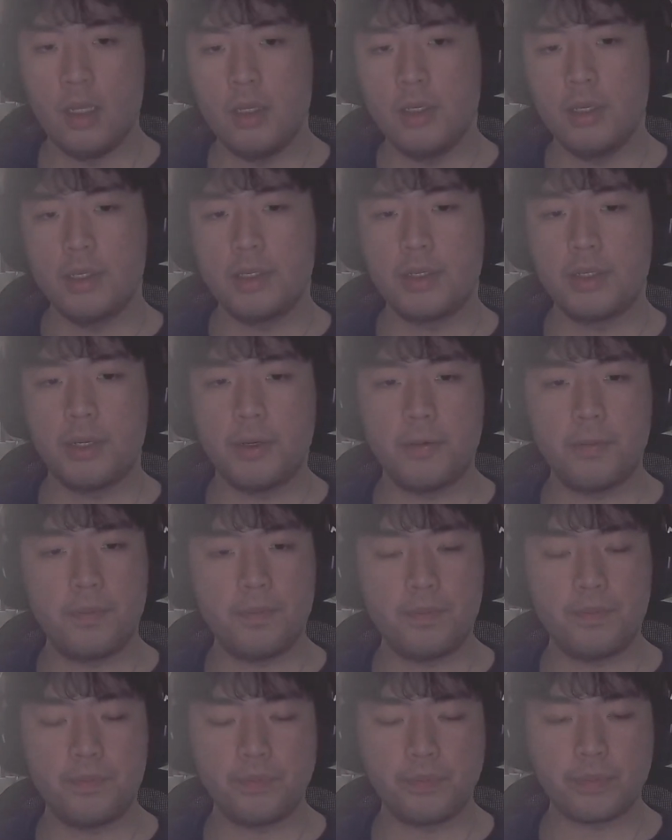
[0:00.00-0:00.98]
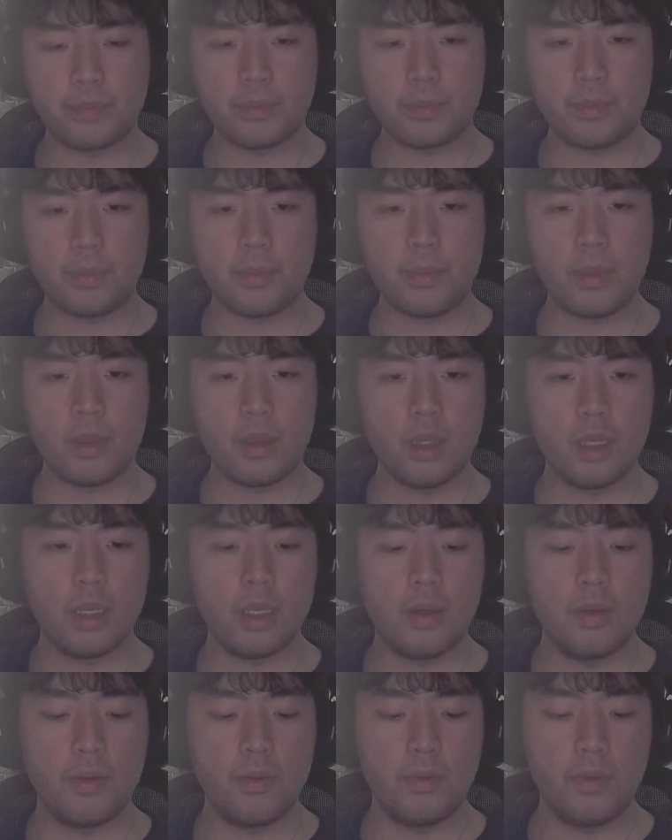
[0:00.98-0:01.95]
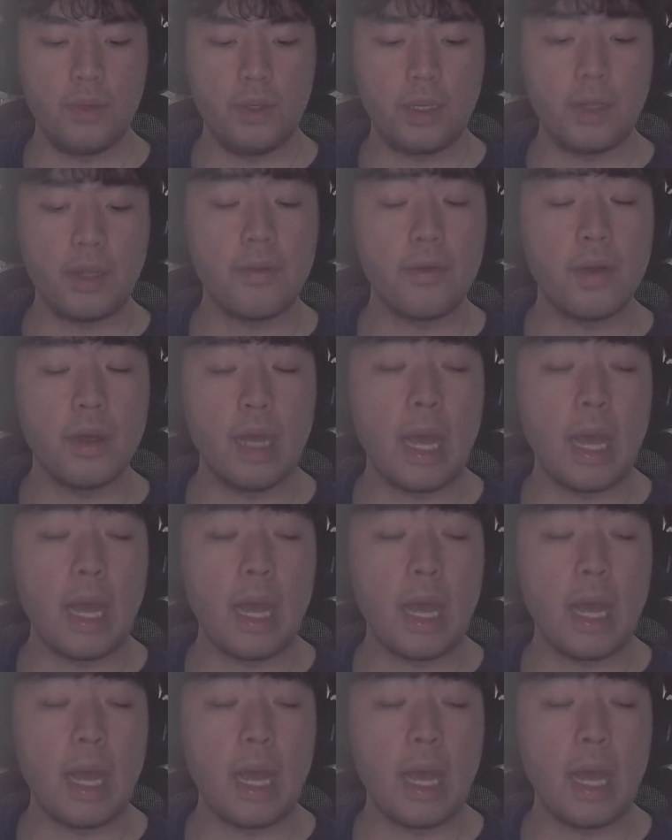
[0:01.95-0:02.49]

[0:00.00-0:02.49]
So you can